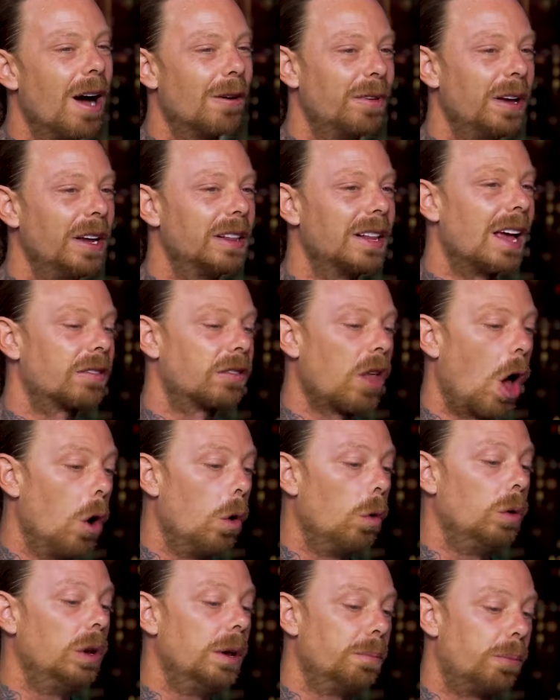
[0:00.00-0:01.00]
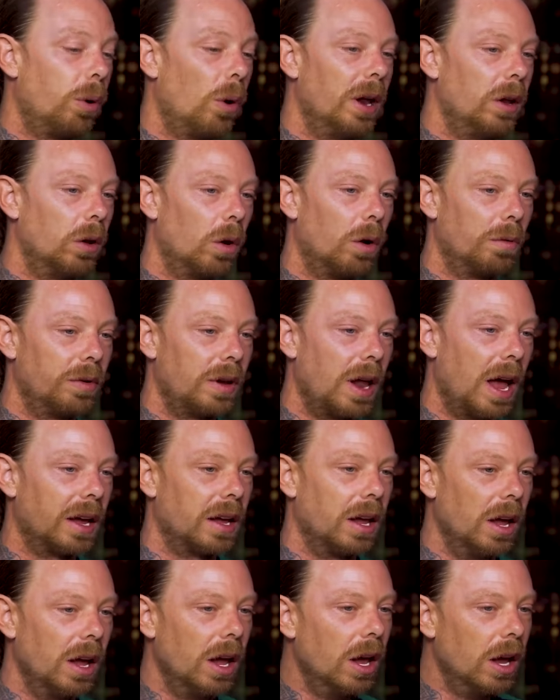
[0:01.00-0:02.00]
I think that's the only point of
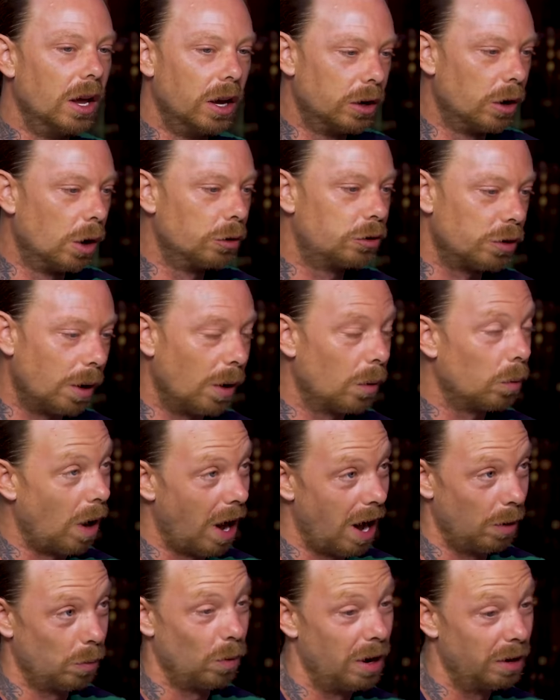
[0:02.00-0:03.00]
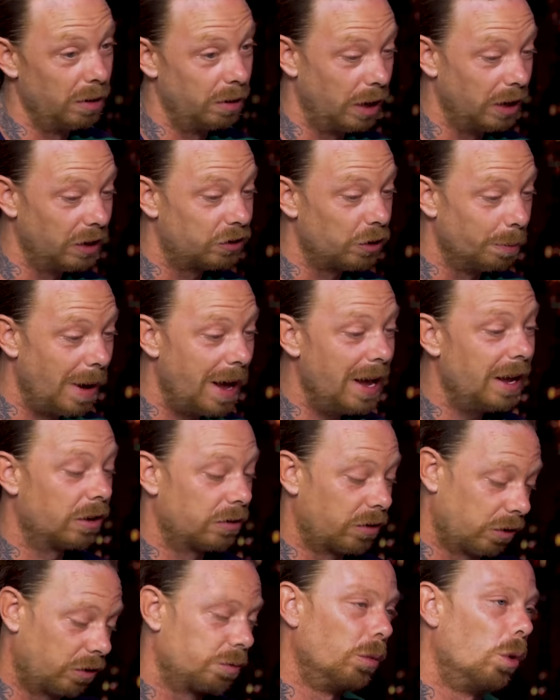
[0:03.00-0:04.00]
like, you know, one
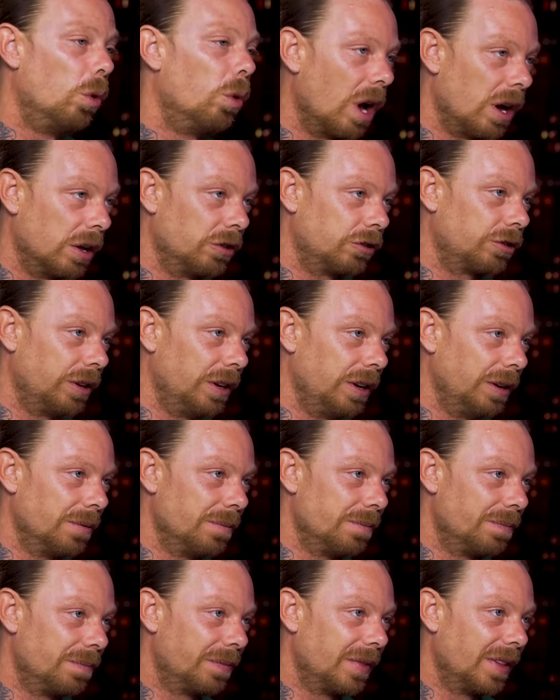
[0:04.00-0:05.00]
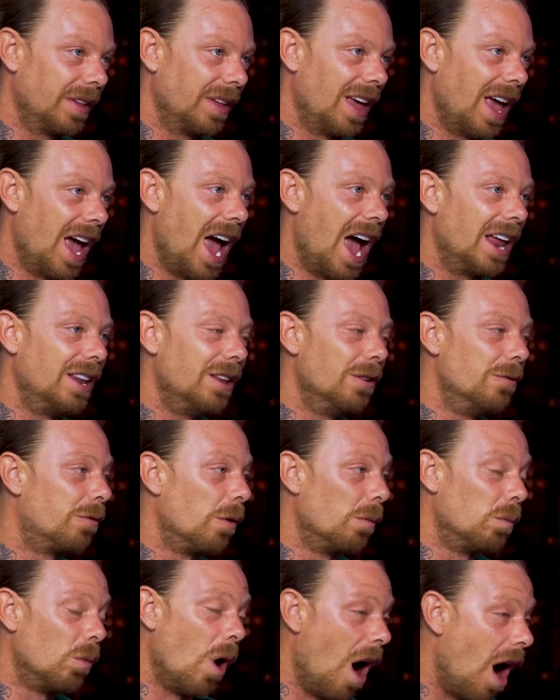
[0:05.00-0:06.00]
Jamaica's a small country. Yes. And
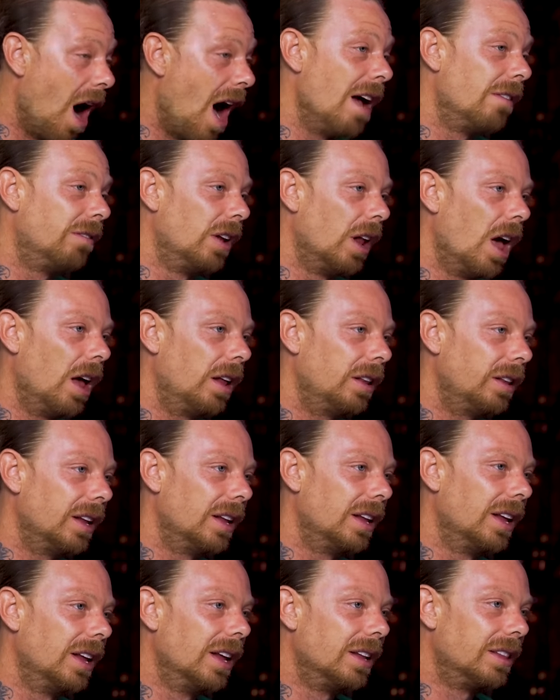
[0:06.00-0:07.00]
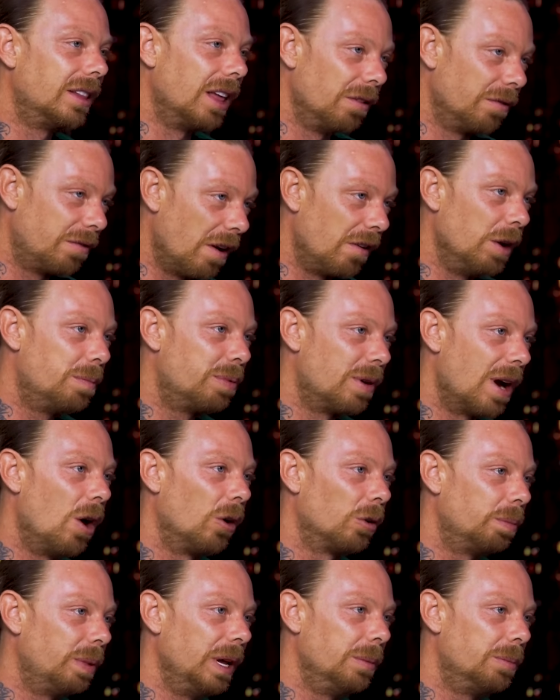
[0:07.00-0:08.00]
from what I've learned, they're very
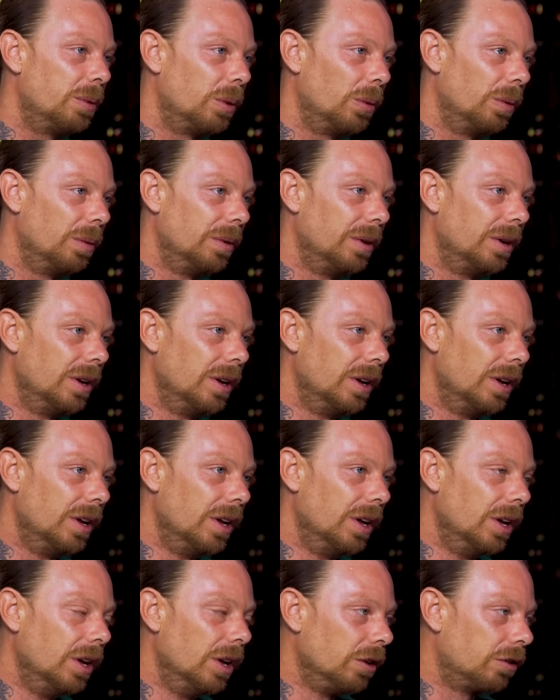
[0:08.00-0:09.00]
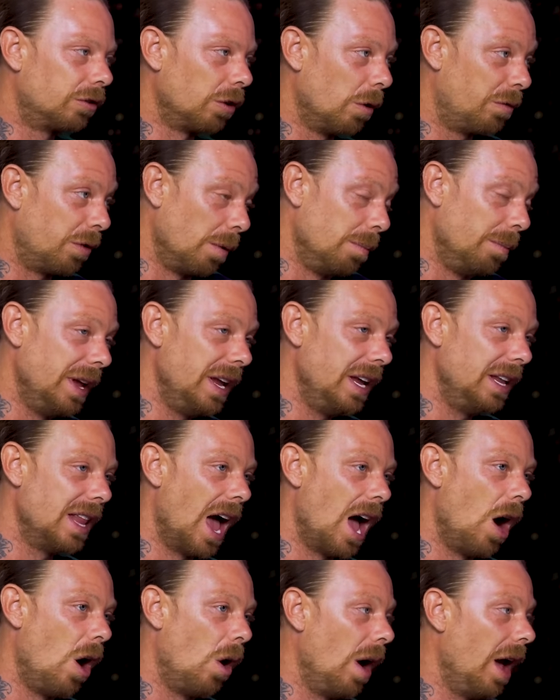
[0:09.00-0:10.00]
proud people. So for me
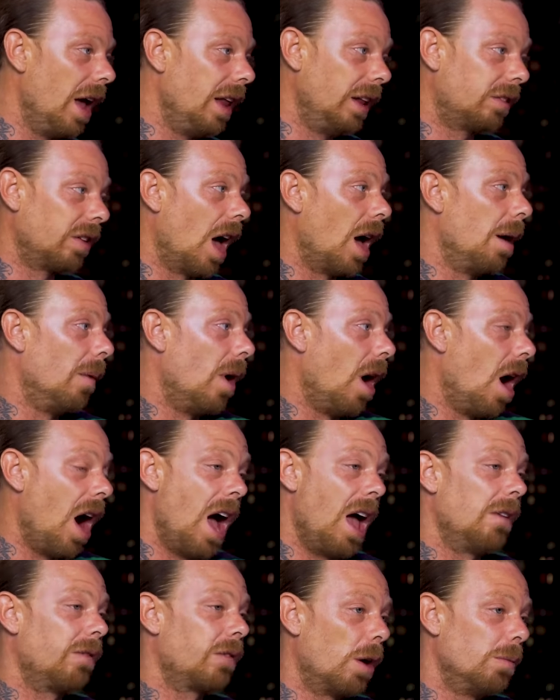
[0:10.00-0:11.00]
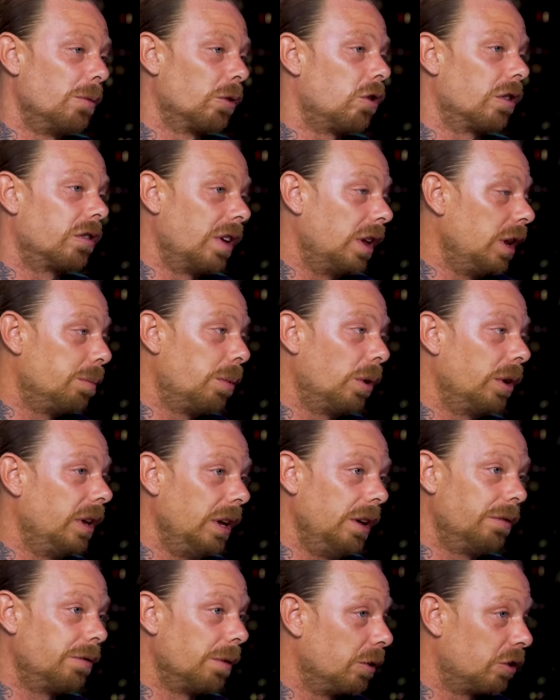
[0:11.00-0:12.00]
now, anytime I've come across
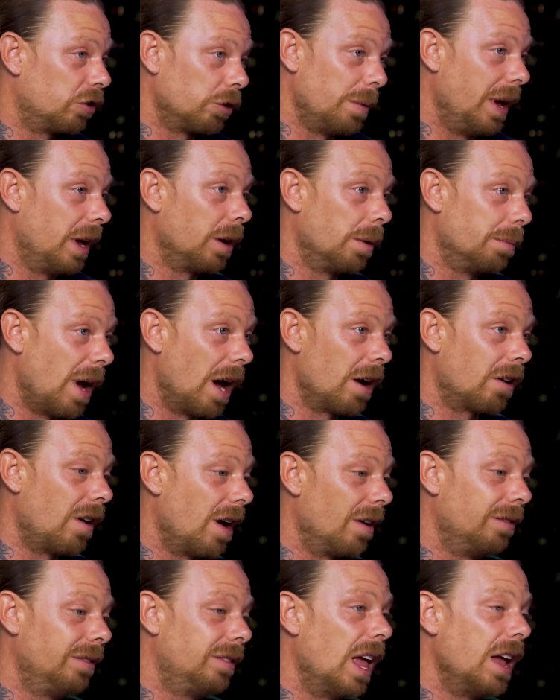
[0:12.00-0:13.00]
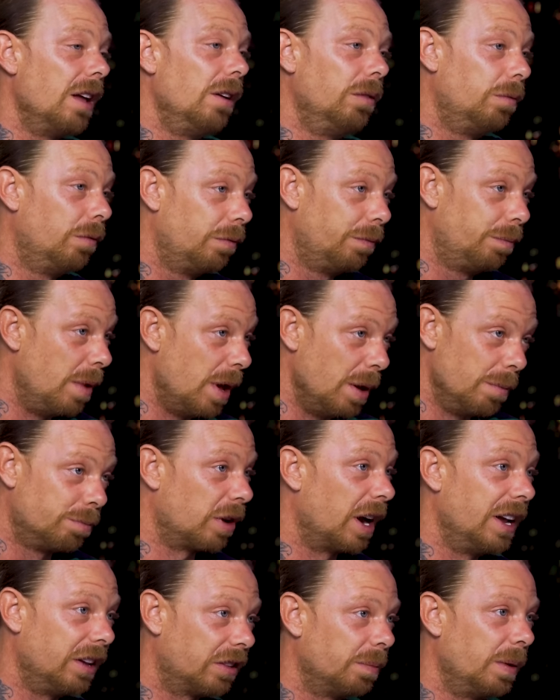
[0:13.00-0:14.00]
anybody from a Jamaican background, they
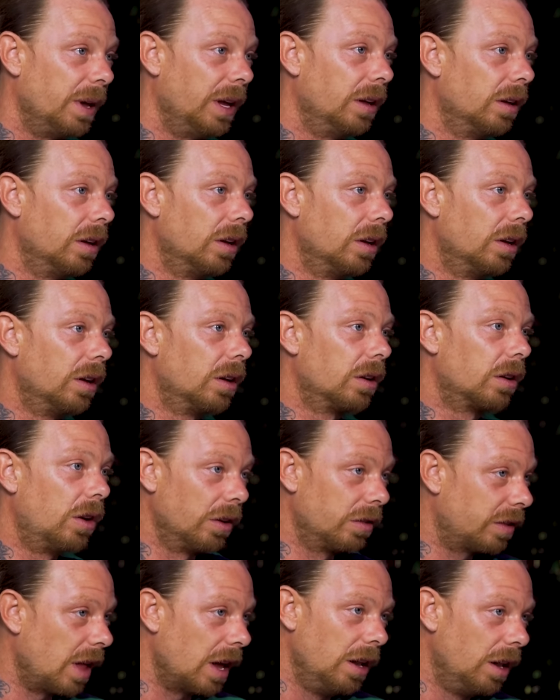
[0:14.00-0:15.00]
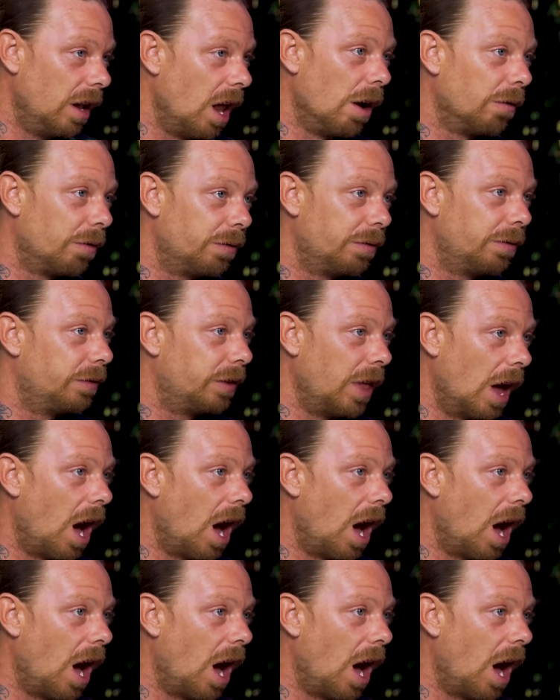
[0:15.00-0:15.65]
embrace me because mm-hmm. they love